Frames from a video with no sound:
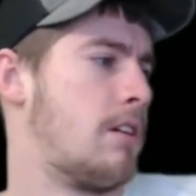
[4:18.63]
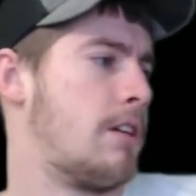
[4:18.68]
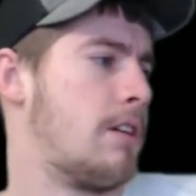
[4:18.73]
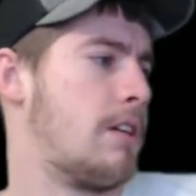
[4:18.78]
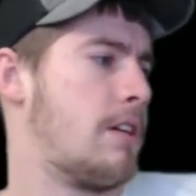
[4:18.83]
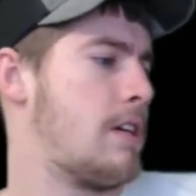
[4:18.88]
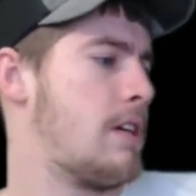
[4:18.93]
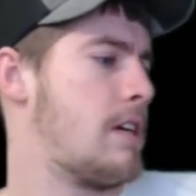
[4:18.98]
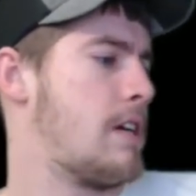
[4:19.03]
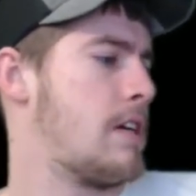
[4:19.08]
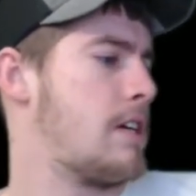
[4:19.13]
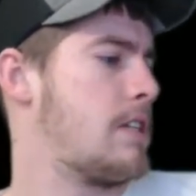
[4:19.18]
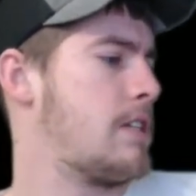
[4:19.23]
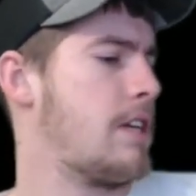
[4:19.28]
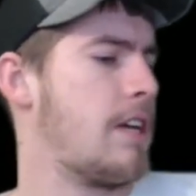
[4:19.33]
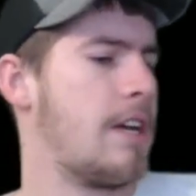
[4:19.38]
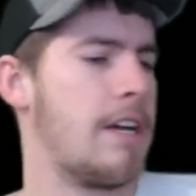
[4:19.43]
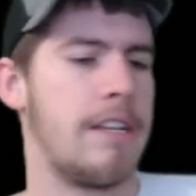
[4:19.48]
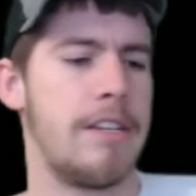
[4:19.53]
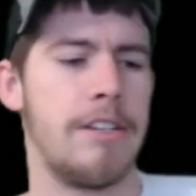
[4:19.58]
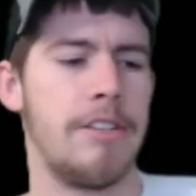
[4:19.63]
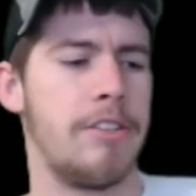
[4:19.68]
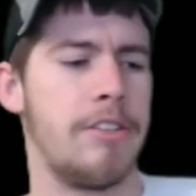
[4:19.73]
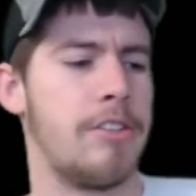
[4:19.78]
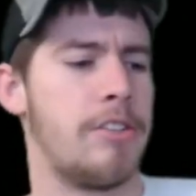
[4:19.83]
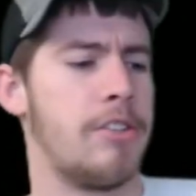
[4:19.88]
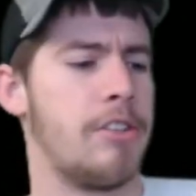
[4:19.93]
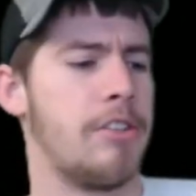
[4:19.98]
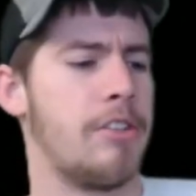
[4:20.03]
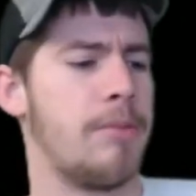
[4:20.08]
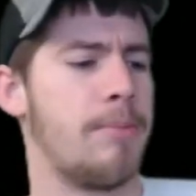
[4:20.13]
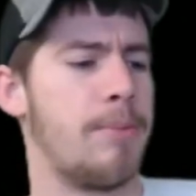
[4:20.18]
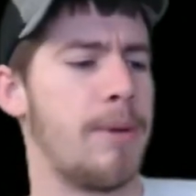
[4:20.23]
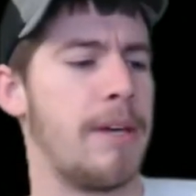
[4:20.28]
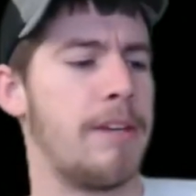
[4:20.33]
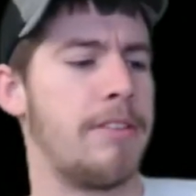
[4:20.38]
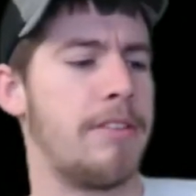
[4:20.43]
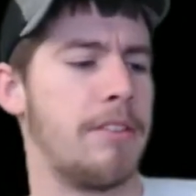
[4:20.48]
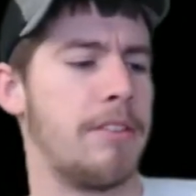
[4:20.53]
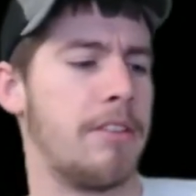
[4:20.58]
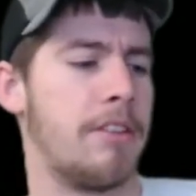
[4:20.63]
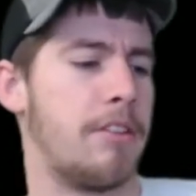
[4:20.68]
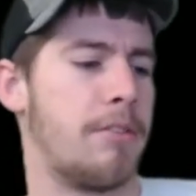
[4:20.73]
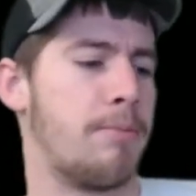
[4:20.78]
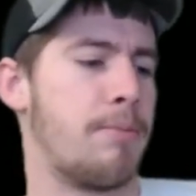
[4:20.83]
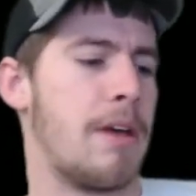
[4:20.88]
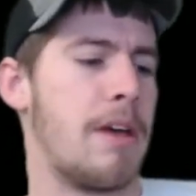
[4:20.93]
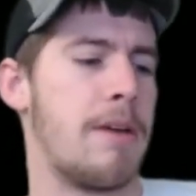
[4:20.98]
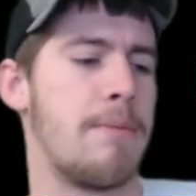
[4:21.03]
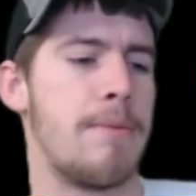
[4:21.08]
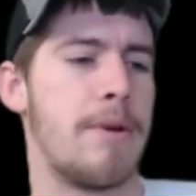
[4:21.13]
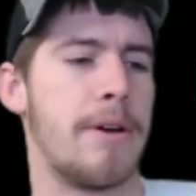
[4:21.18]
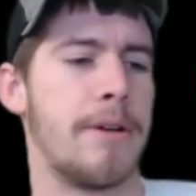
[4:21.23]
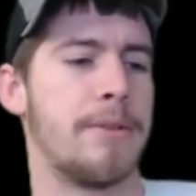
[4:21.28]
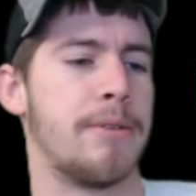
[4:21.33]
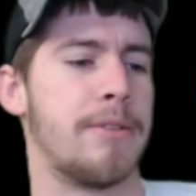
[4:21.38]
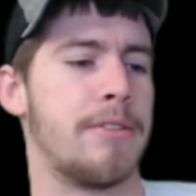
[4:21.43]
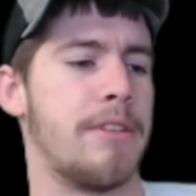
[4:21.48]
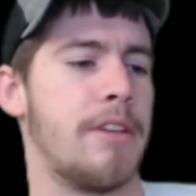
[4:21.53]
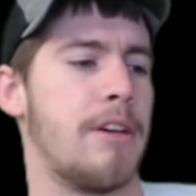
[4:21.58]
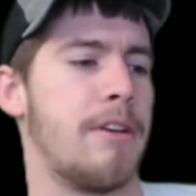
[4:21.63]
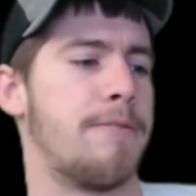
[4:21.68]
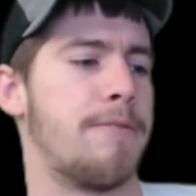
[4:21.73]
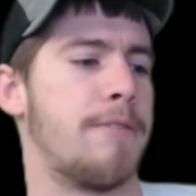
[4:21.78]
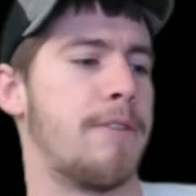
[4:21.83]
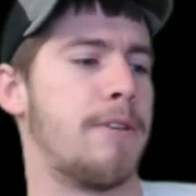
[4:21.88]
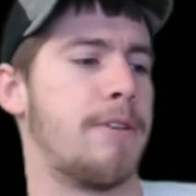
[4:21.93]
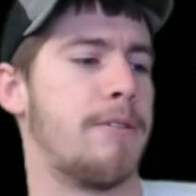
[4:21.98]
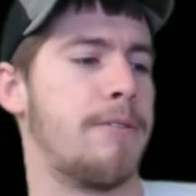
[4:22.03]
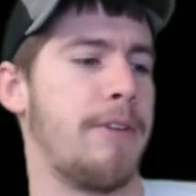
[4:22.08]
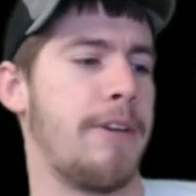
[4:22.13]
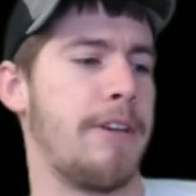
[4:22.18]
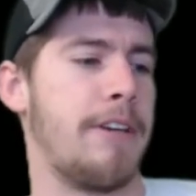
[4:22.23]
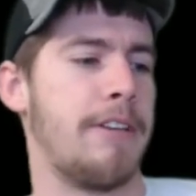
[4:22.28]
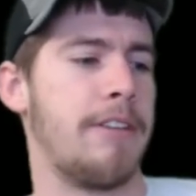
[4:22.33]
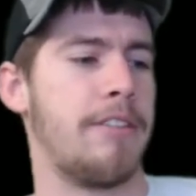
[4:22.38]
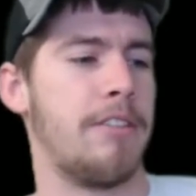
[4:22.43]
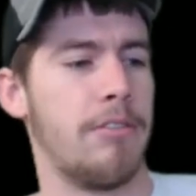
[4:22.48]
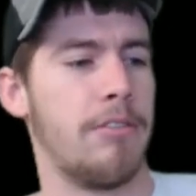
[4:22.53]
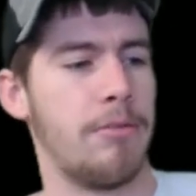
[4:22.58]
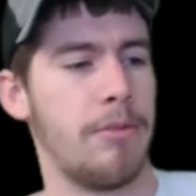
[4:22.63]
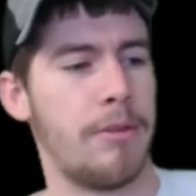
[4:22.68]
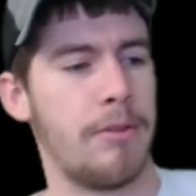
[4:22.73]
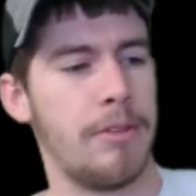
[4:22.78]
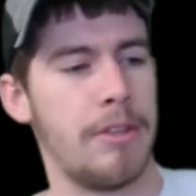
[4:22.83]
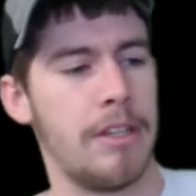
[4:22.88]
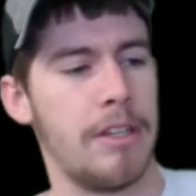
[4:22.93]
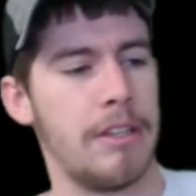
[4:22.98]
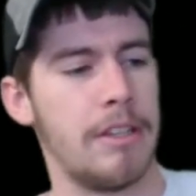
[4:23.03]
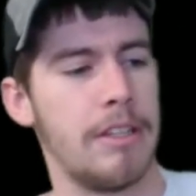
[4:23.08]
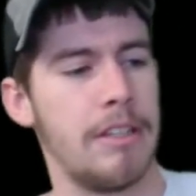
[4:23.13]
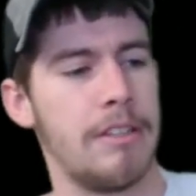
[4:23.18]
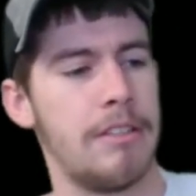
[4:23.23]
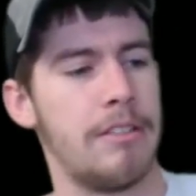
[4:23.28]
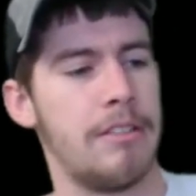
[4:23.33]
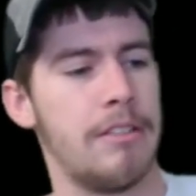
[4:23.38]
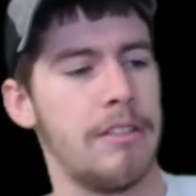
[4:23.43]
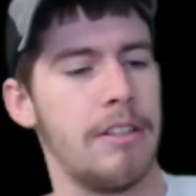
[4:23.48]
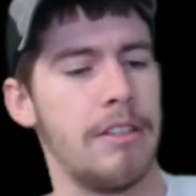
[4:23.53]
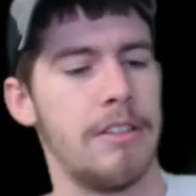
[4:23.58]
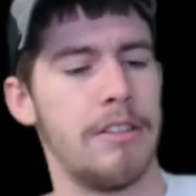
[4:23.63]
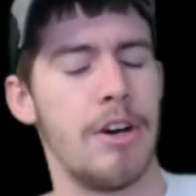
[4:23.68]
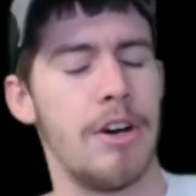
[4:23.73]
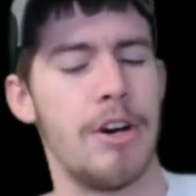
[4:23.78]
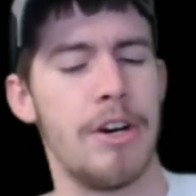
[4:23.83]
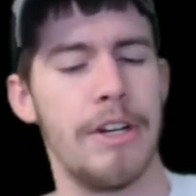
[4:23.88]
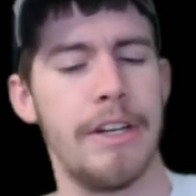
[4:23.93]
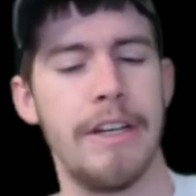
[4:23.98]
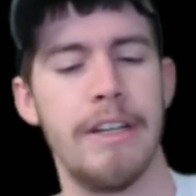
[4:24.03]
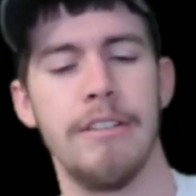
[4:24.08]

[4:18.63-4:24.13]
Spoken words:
Yeah, just the basic display model stuff of, hey, this is everything that's on it,